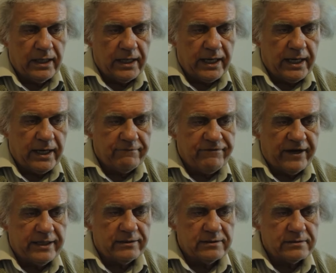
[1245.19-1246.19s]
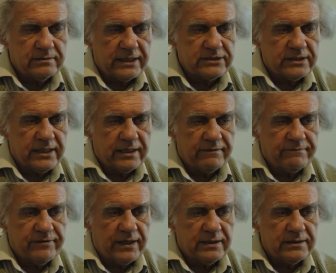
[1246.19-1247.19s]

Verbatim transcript: And final question that a fellow